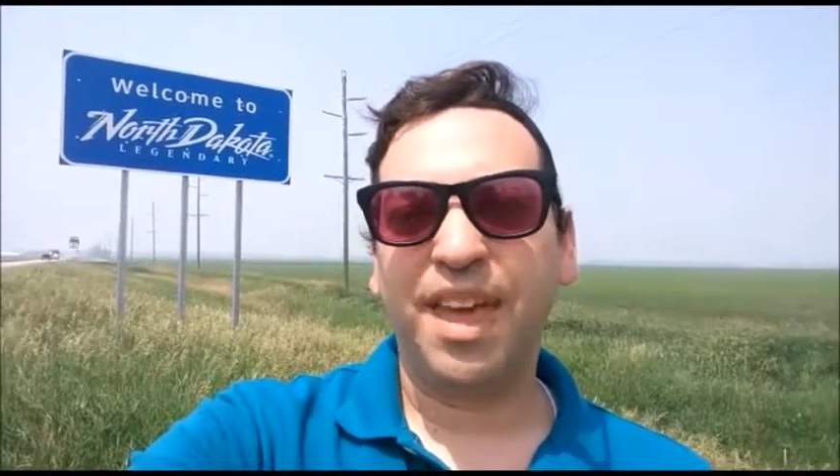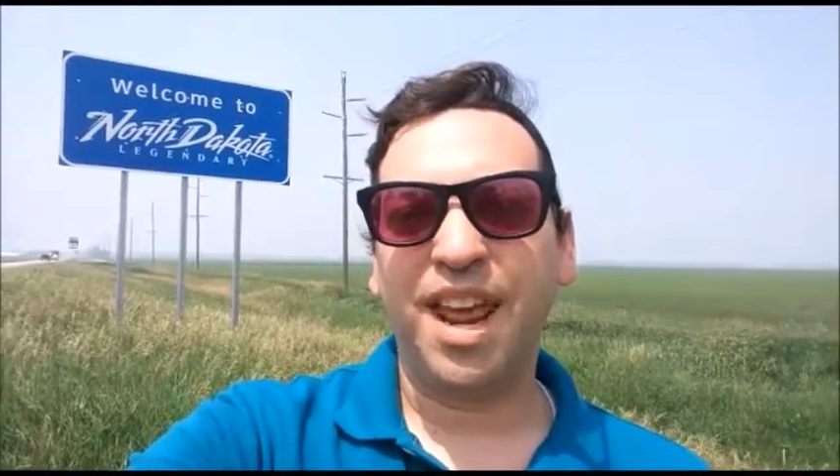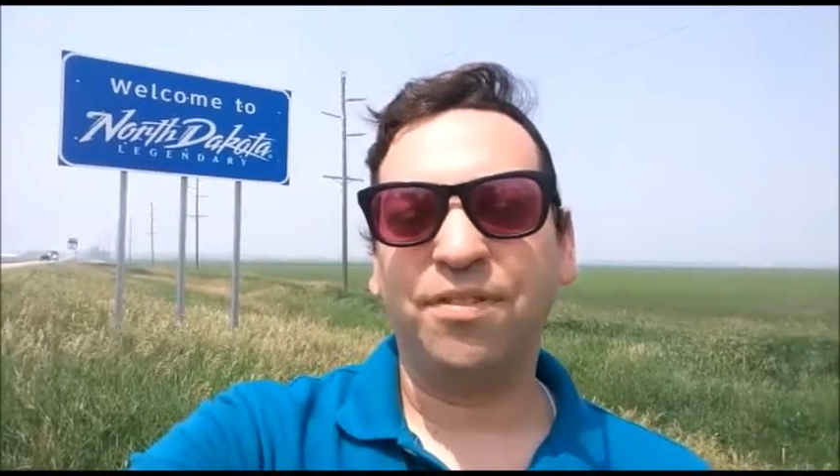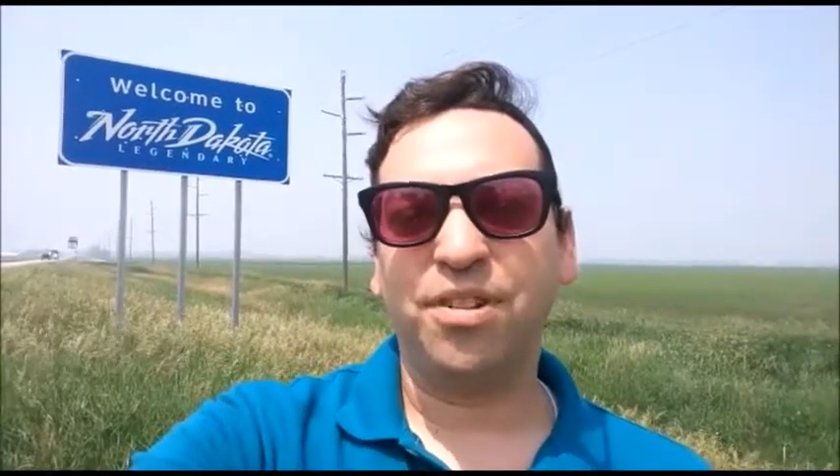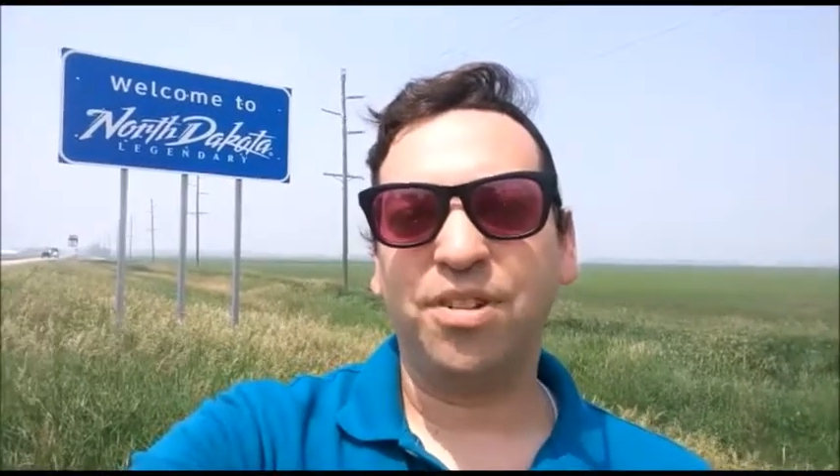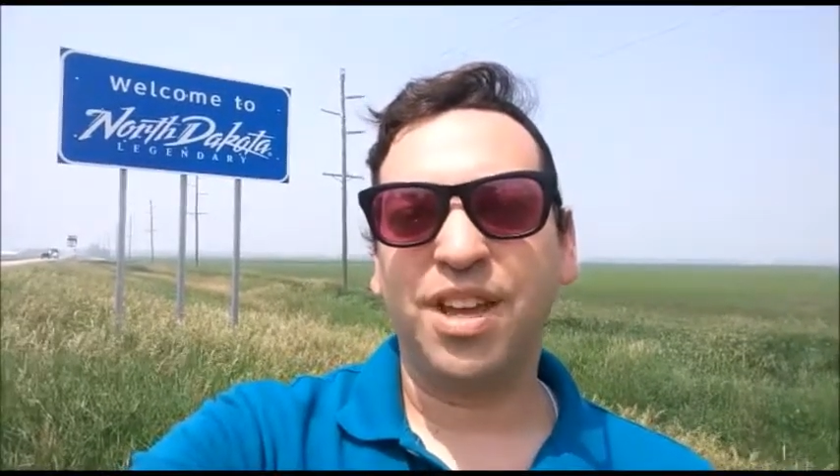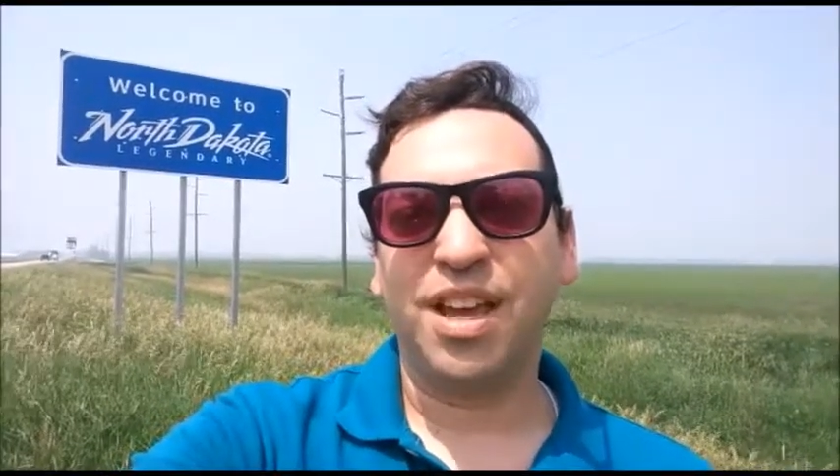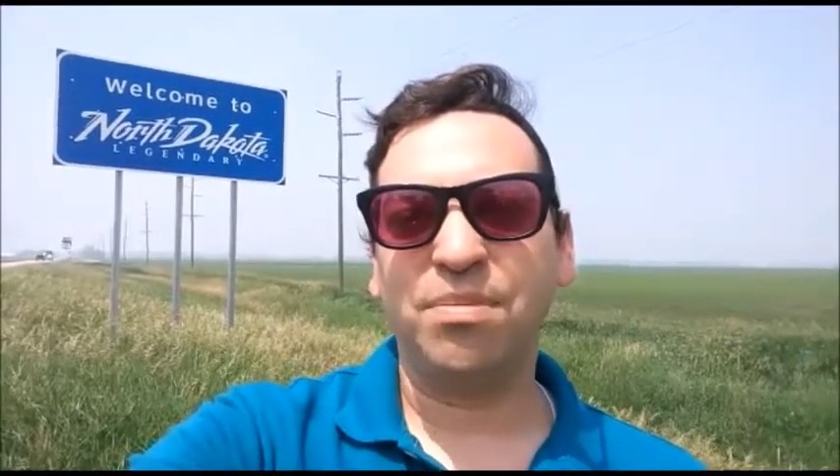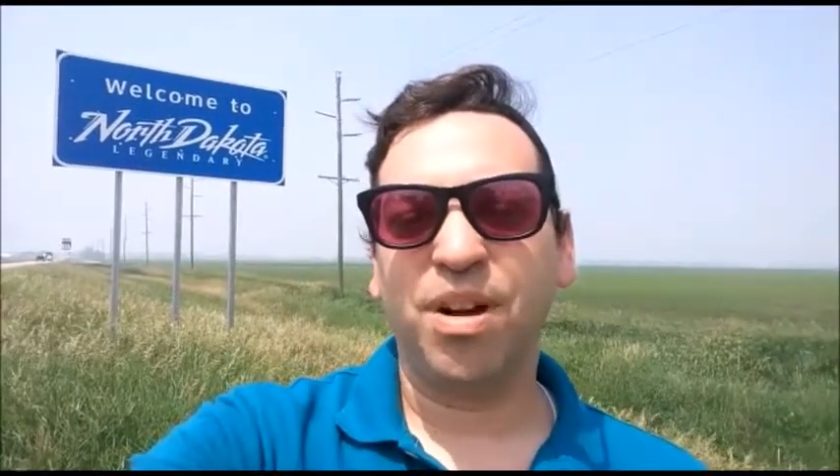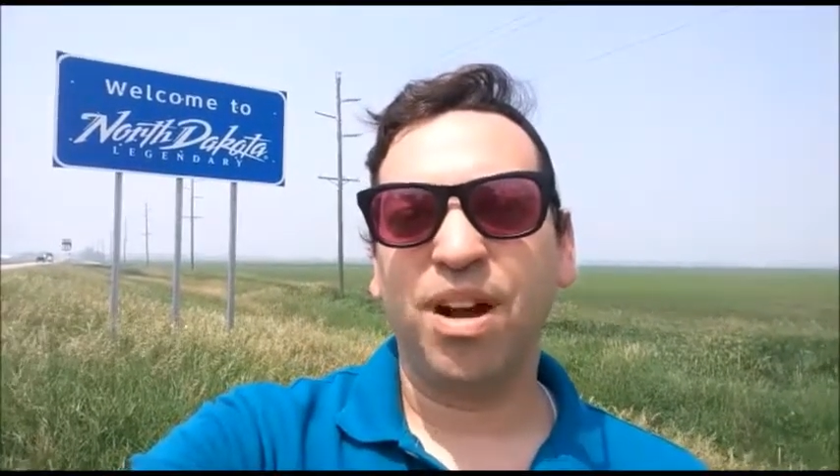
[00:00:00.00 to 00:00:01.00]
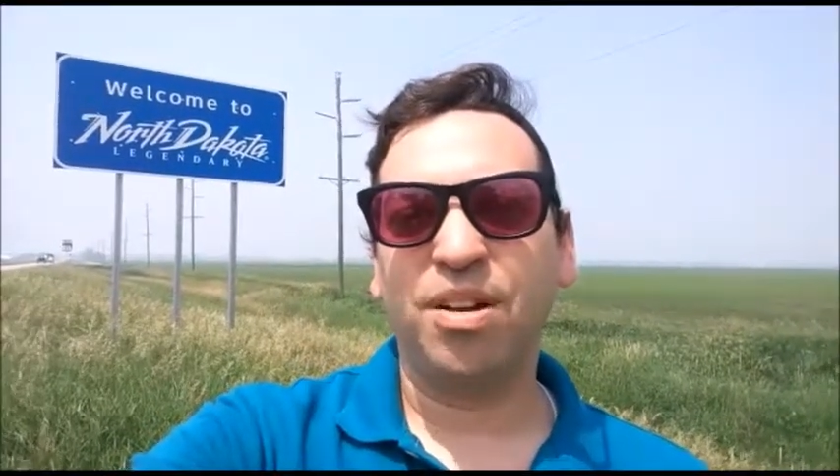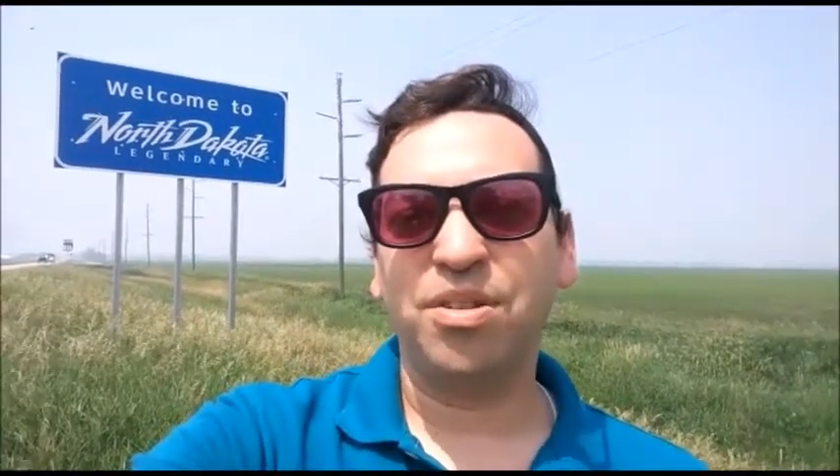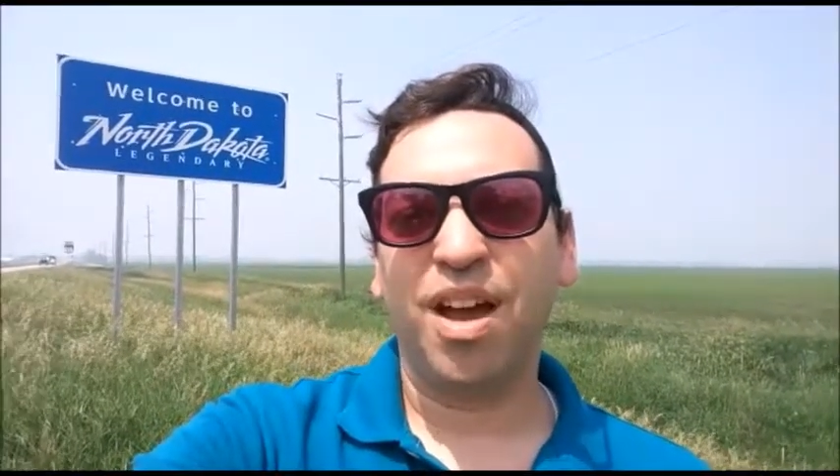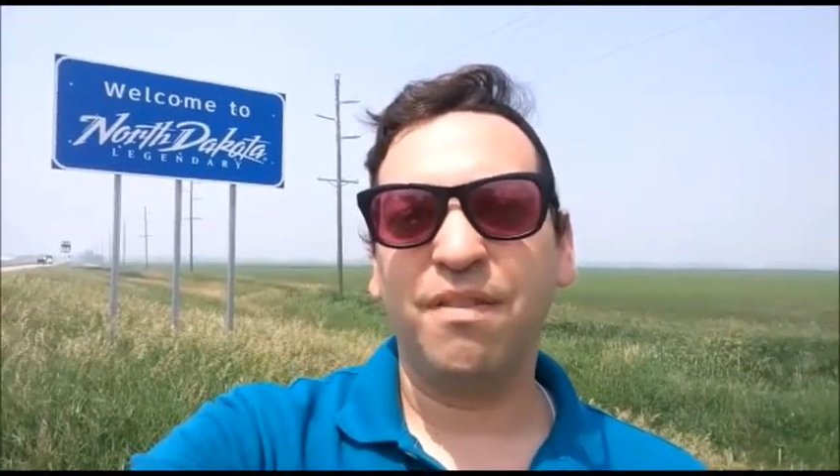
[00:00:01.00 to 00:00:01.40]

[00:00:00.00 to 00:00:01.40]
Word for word: and after saying bracha, you